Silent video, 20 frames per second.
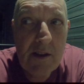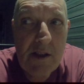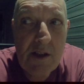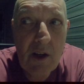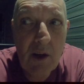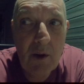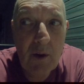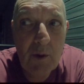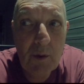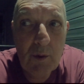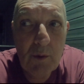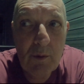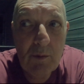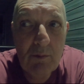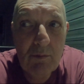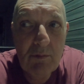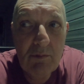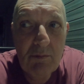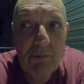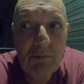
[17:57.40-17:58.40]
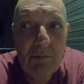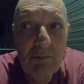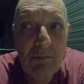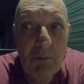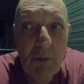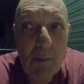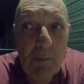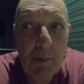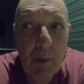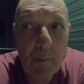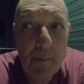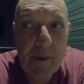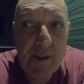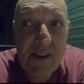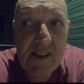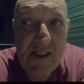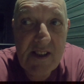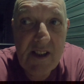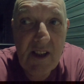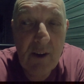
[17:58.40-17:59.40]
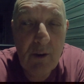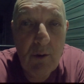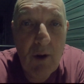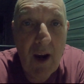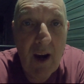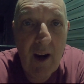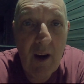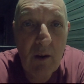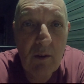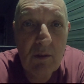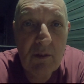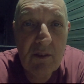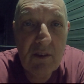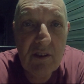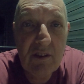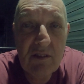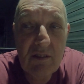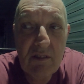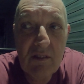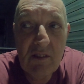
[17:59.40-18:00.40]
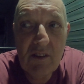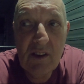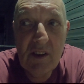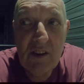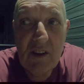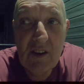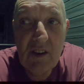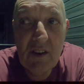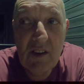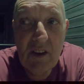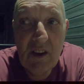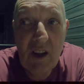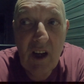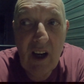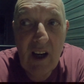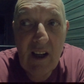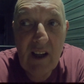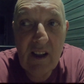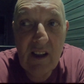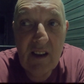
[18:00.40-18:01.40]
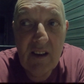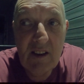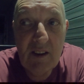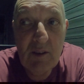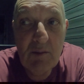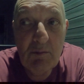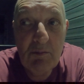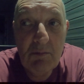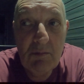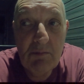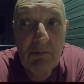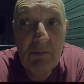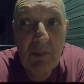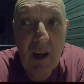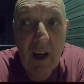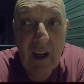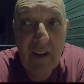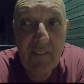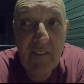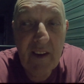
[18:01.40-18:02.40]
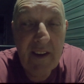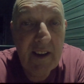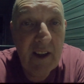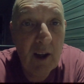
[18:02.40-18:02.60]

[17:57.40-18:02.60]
So when properties sit around and they